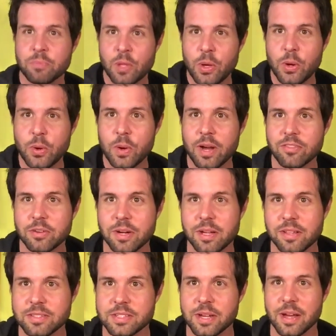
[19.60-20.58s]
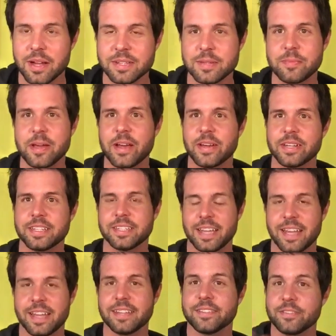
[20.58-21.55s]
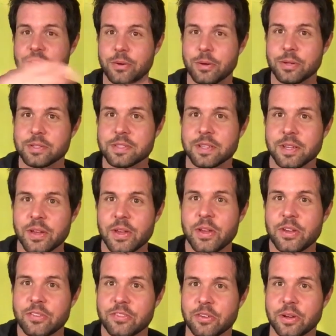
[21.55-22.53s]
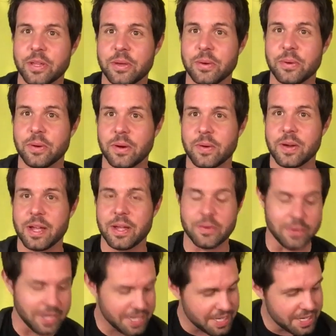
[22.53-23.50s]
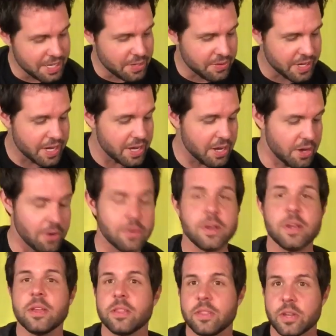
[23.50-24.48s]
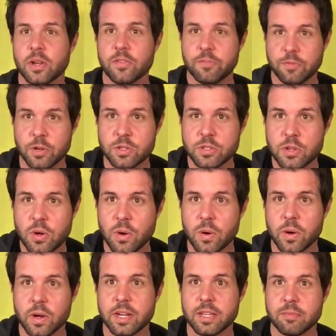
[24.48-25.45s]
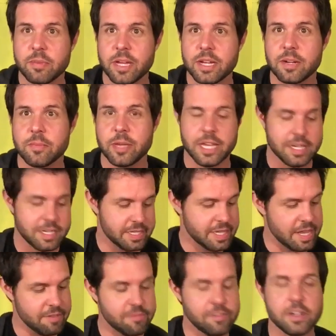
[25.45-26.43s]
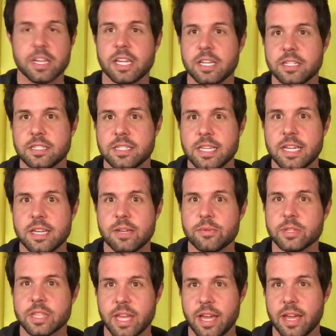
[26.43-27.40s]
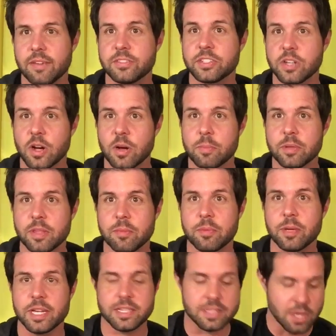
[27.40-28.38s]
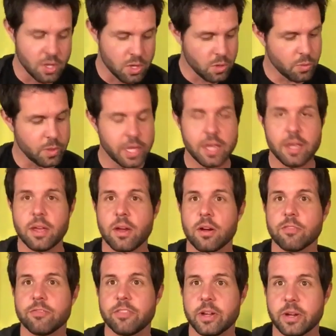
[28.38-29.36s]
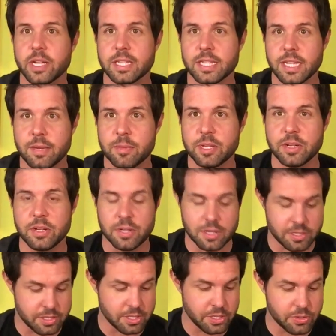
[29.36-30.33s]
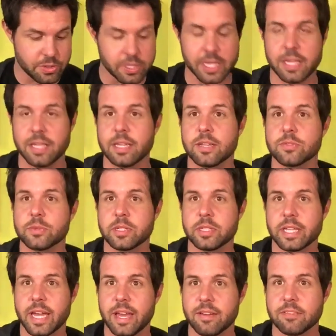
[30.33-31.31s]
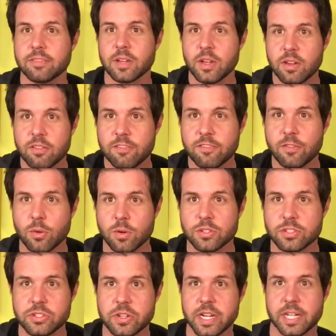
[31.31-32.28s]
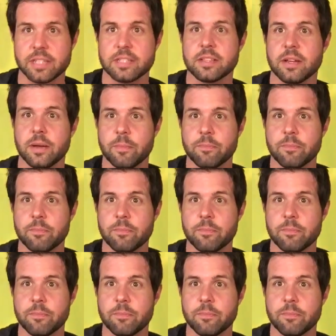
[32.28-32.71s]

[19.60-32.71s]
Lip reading: whoever else talked about it, and of course, for you. All right, ready? Here we go. The first chord in Better Man is that funky D with the F sharp in the bass. We are very limited on the ukulele because we only have four strings.